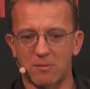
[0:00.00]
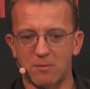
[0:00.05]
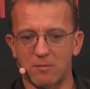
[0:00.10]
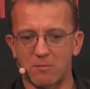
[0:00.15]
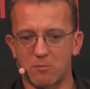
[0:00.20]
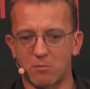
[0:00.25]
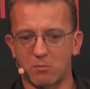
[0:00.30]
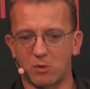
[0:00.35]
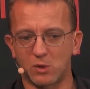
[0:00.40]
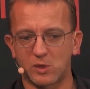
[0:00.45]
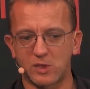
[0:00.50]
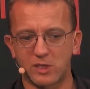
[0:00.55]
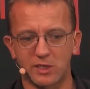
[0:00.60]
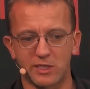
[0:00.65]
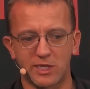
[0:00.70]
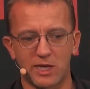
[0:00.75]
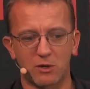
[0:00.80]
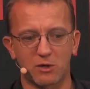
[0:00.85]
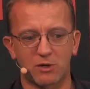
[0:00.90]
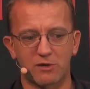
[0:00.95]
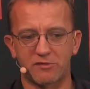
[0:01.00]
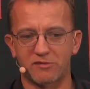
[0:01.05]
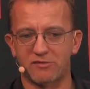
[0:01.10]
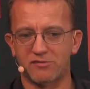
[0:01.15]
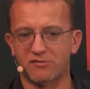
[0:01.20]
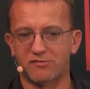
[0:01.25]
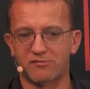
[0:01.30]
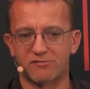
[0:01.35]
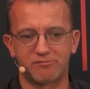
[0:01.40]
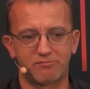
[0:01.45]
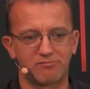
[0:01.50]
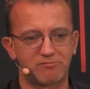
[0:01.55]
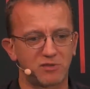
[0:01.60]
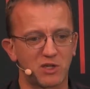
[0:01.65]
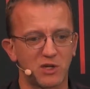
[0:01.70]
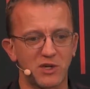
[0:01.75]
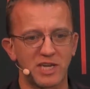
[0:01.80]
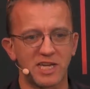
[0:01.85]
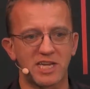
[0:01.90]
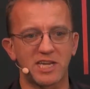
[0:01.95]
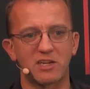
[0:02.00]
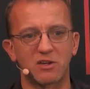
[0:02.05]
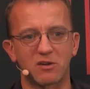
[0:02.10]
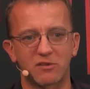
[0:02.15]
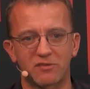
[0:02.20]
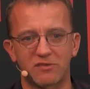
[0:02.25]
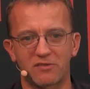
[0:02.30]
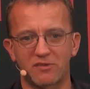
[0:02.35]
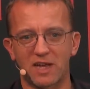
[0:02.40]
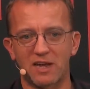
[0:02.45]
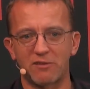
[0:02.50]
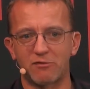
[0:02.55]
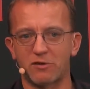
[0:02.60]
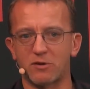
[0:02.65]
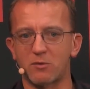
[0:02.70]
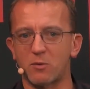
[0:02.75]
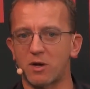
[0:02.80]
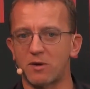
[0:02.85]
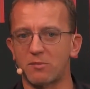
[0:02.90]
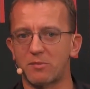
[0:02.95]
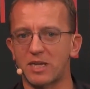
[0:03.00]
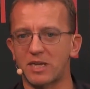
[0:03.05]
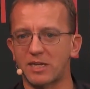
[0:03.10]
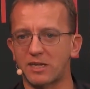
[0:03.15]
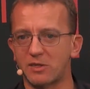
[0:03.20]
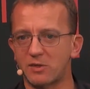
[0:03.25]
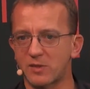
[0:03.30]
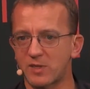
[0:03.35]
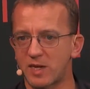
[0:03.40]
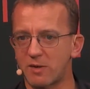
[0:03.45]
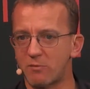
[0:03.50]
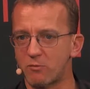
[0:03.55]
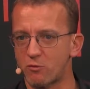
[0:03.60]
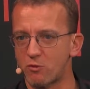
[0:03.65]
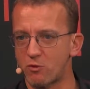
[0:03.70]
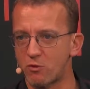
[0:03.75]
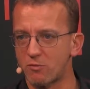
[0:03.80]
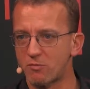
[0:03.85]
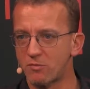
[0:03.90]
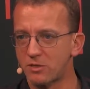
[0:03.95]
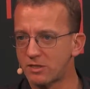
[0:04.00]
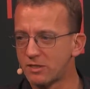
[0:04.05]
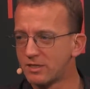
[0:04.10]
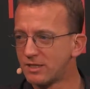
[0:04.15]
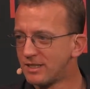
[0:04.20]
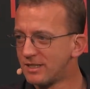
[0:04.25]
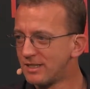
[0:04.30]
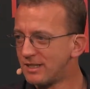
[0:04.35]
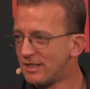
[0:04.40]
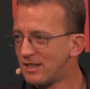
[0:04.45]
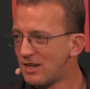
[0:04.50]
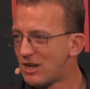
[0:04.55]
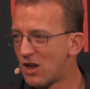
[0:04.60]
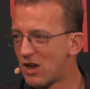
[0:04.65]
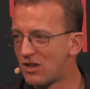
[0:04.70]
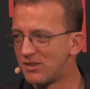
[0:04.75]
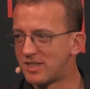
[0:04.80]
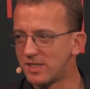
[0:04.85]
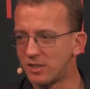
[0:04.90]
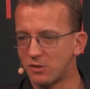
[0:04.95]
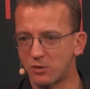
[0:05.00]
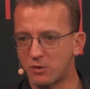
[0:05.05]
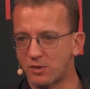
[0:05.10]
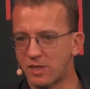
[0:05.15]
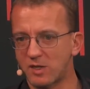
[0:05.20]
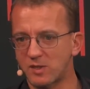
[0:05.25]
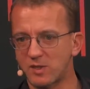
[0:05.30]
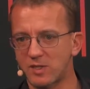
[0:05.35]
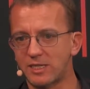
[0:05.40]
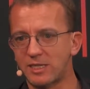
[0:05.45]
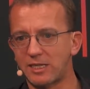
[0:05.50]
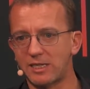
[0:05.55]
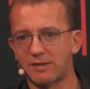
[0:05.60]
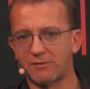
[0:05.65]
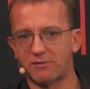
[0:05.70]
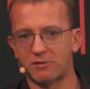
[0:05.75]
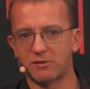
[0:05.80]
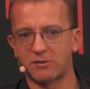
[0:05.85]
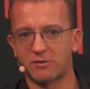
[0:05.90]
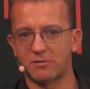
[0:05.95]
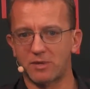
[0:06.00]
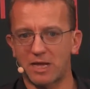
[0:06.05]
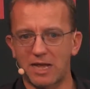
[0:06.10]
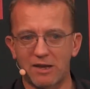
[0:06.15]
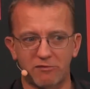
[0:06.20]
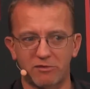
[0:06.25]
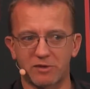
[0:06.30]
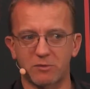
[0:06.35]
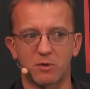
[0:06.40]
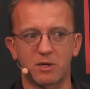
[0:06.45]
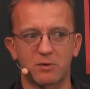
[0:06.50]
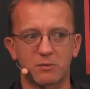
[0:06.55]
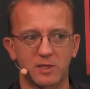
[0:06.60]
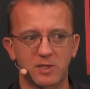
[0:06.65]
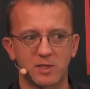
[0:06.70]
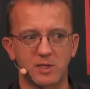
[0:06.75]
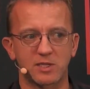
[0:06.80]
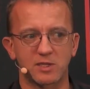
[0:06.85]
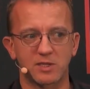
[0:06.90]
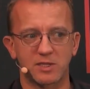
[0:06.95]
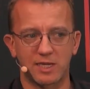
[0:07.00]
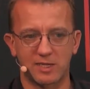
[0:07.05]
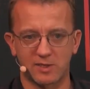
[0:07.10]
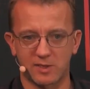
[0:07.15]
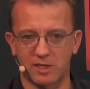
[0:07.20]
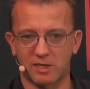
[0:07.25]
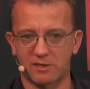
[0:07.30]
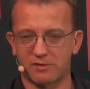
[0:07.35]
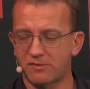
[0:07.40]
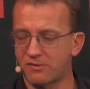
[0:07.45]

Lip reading: mostly out of the need of everyone being in the same room. Until 2011, everyone was in SF.